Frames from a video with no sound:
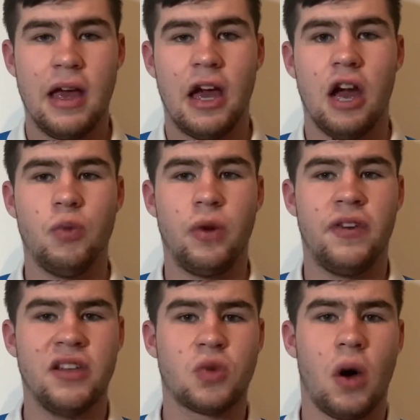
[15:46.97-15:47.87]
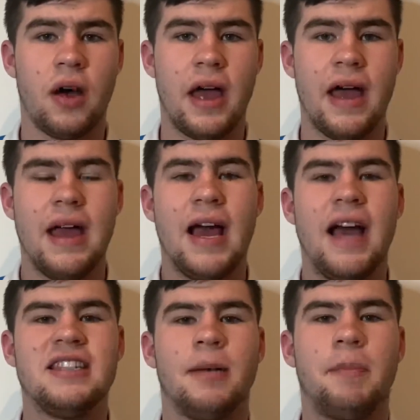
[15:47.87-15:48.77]
and with his quality.
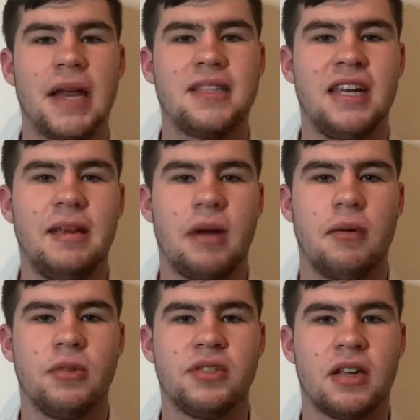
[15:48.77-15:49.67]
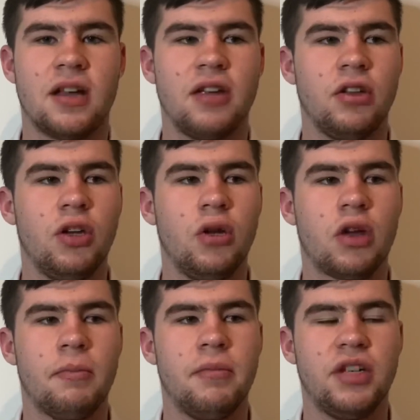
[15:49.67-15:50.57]
It's a bad team, I must add. Like, you look
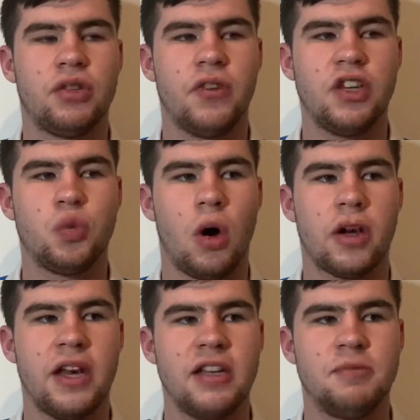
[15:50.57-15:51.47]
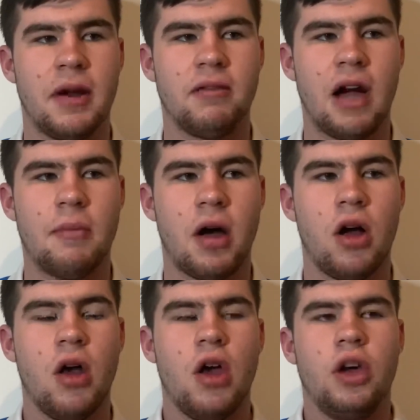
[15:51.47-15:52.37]
at Mitrovic, Watkins, Benarama,
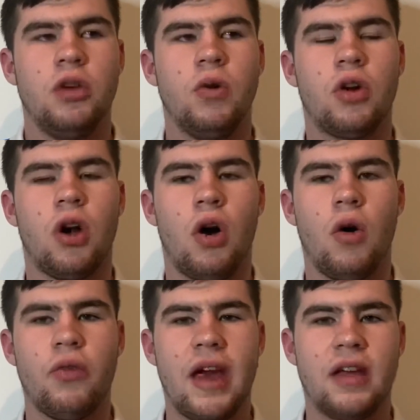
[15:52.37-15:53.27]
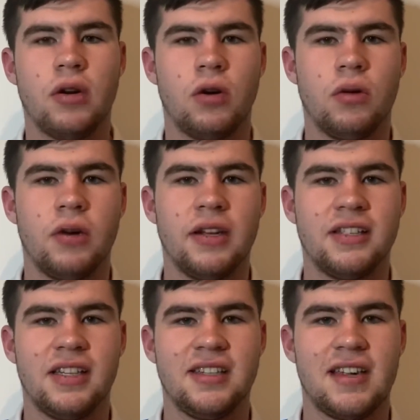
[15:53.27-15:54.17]
you look at all their goal and
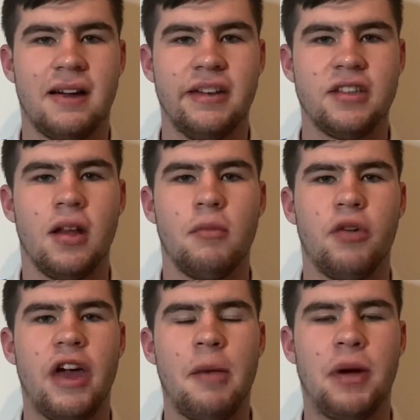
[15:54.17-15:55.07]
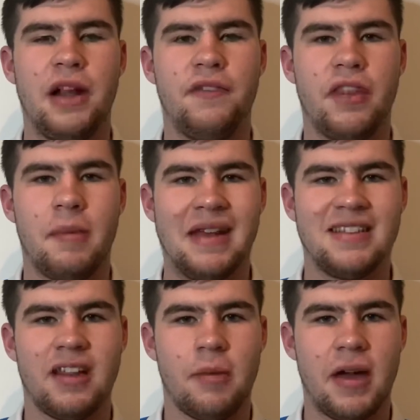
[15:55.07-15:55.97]
assist tallies, but they're playing for the
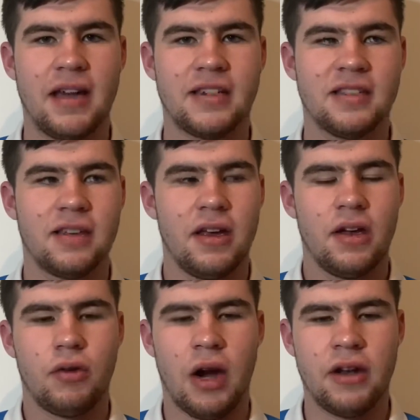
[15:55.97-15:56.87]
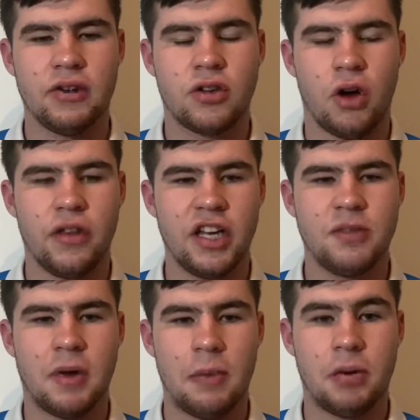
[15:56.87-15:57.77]
best of the best. Grant has got this
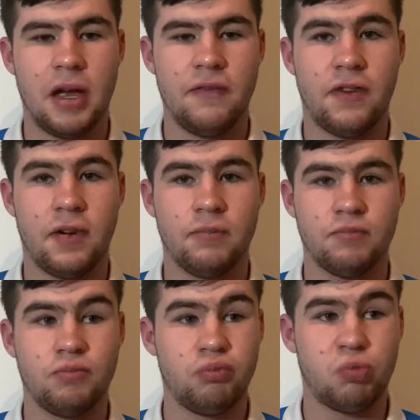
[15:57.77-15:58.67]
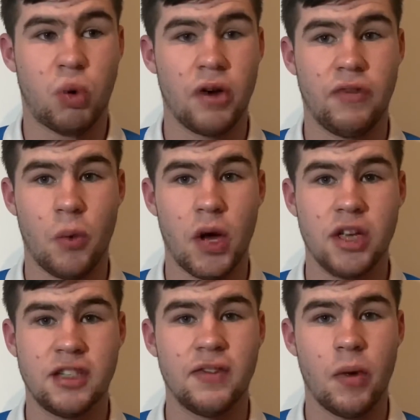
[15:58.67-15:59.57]
by playing for one of the worst,